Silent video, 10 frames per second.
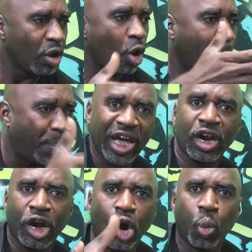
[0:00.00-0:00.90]
get
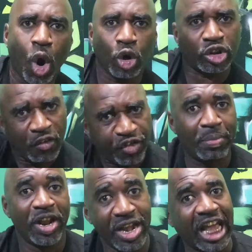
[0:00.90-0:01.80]
better or worse
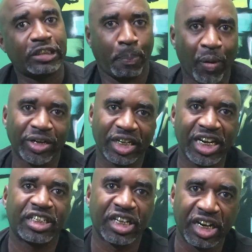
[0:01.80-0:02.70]
from the next
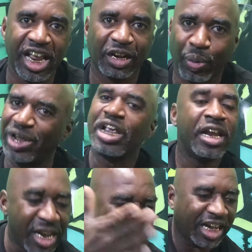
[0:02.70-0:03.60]
president to the next president?